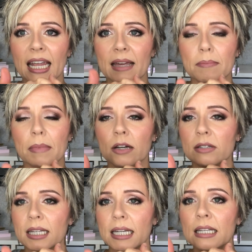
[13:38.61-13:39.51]
It
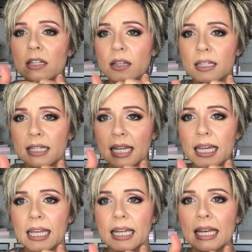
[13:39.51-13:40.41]
melts into the
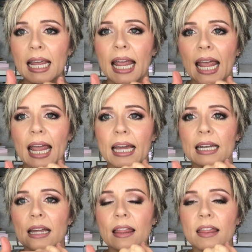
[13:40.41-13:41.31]
skin
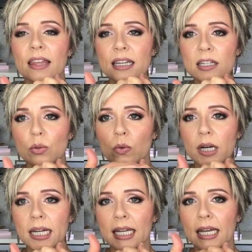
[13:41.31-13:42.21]
and this
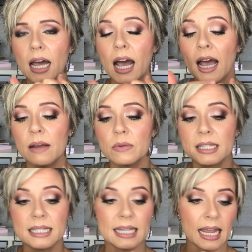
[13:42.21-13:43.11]
one I
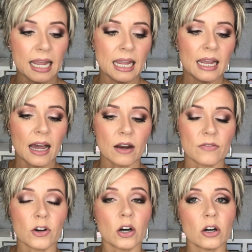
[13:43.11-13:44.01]
would say out
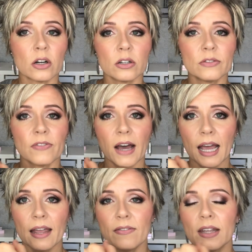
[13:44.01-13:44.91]
of all
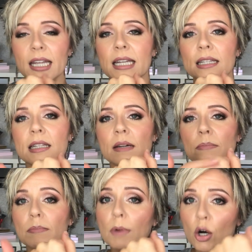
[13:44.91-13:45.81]
five is the
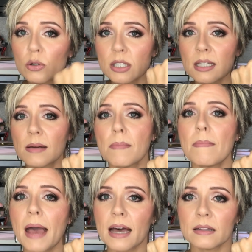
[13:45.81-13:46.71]
most
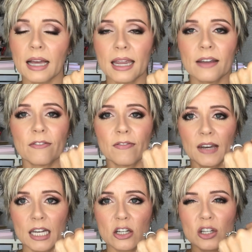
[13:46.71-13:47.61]
matte-like
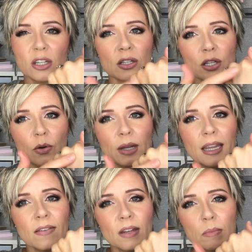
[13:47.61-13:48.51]
finish. So
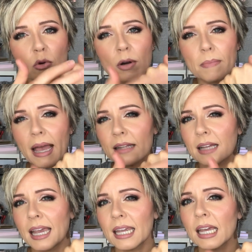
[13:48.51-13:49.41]
even more
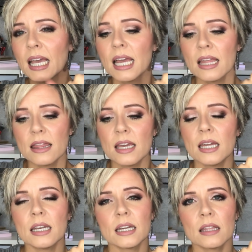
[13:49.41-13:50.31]
matte-like
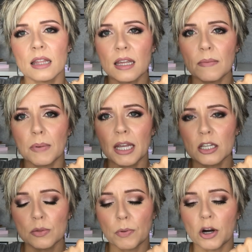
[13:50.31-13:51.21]
than the
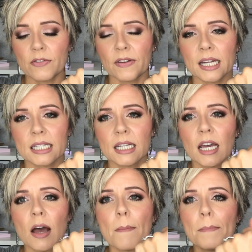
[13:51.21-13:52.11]
Peach Perfect
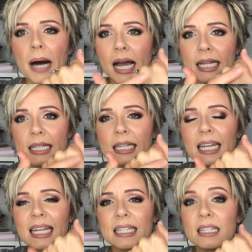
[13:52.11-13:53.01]
but
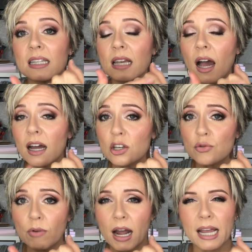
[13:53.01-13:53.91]
it's not
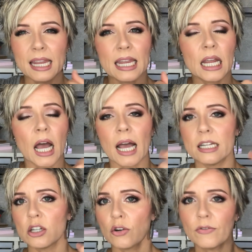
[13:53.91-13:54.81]
drying. I
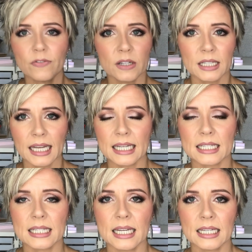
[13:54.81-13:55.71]
don't feel like
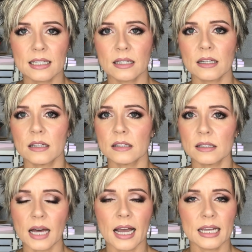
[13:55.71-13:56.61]
it sinks into the
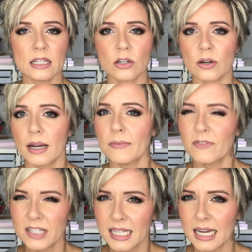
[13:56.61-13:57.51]
lines or
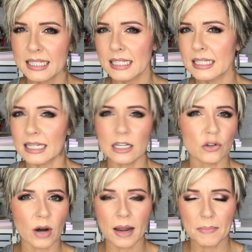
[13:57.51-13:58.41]
emphasizes any
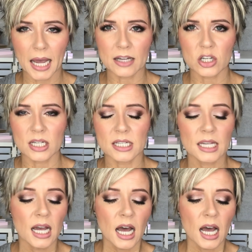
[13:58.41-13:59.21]
dry patches.